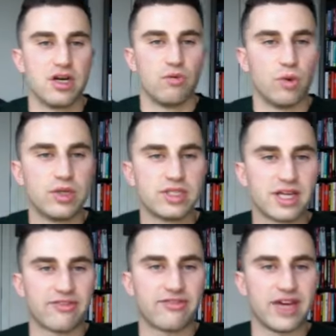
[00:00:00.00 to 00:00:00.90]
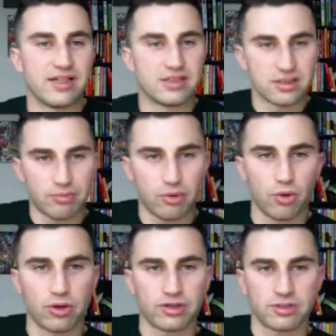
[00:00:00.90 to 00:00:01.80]
What was that fan
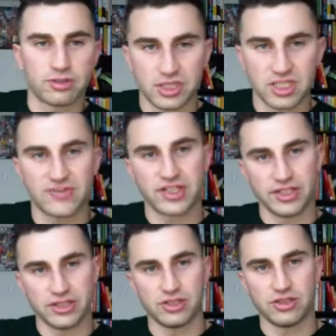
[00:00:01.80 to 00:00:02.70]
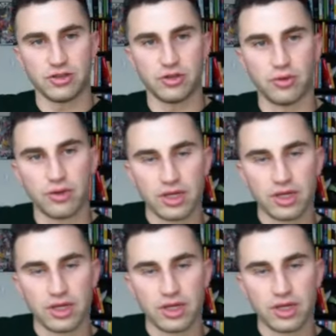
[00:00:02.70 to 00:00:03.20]
support specifically to you?